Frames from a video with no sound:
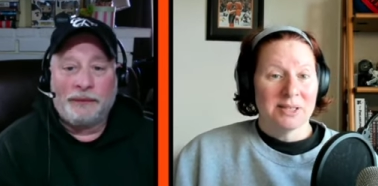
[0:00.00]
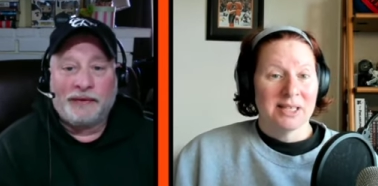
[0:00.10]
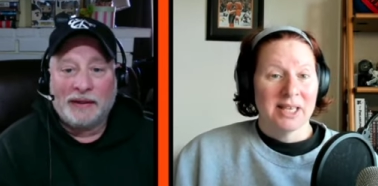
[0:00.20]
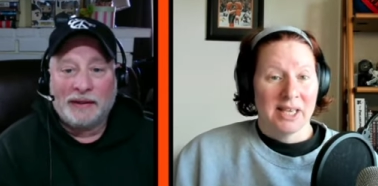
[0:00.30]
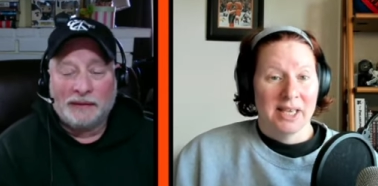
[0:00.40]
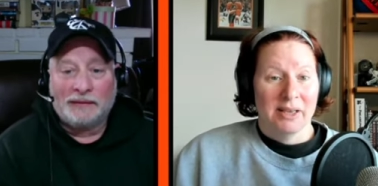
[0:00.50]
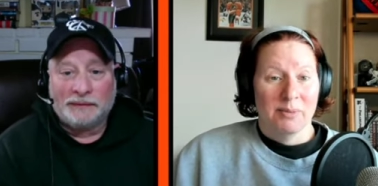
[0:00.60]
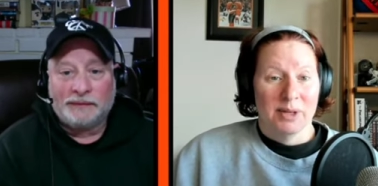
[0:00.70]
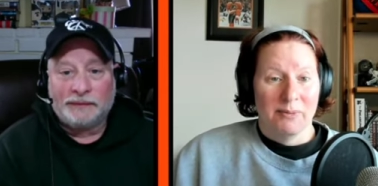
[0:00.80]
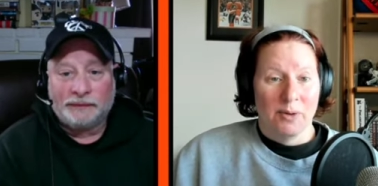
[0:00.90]
Speaker 1: what's
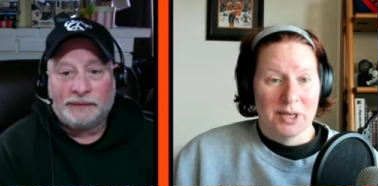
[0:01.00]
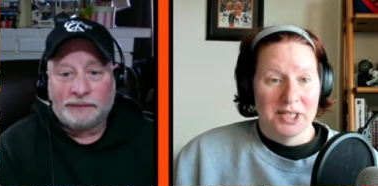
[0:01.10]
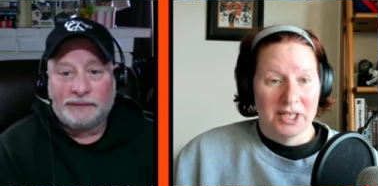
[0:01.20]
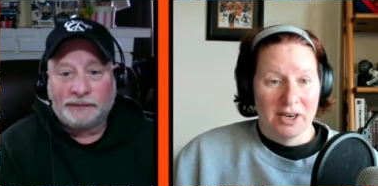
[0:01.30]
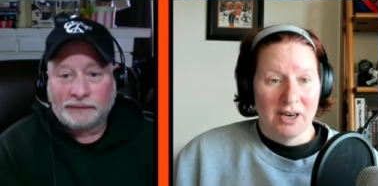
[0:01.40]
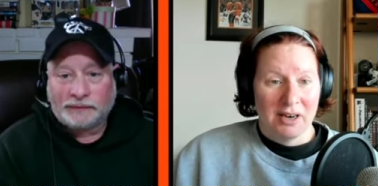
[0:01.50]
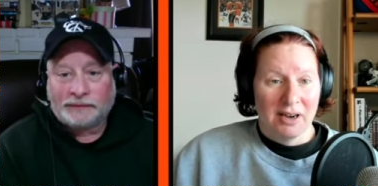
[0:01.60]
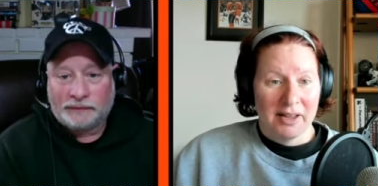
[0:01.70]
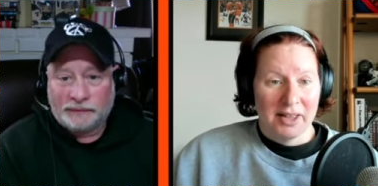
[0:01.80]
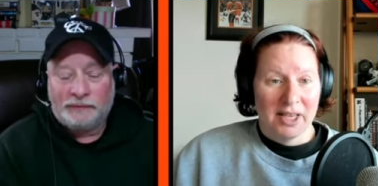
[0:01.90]
key with
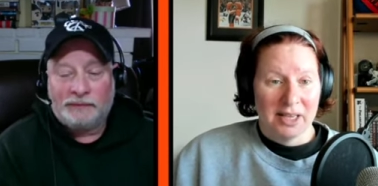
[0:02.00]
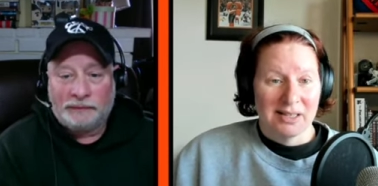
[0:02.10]
Foerster, I think